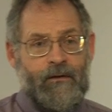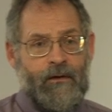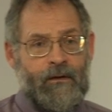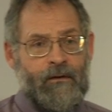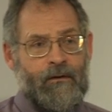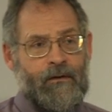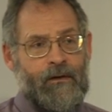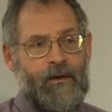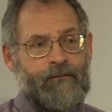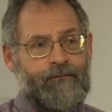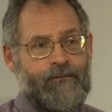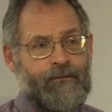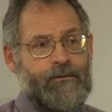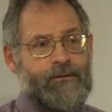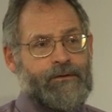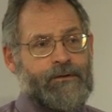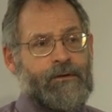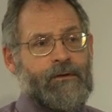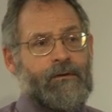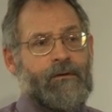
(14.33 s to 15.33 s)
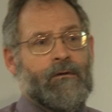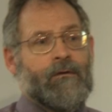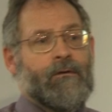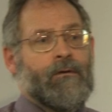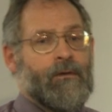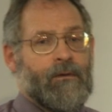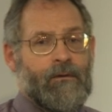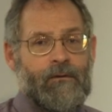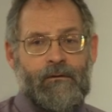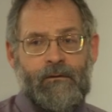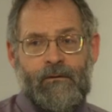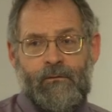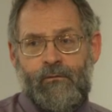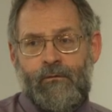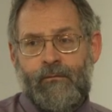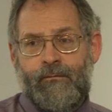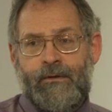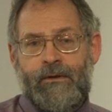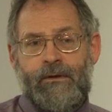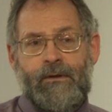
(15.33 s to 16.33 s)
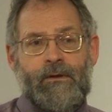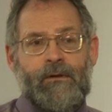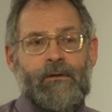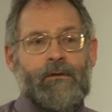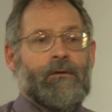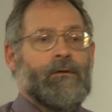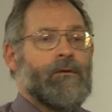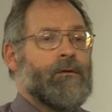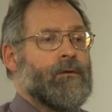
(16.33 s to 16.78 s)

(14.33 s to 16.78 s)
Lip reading: end of that first year, you will be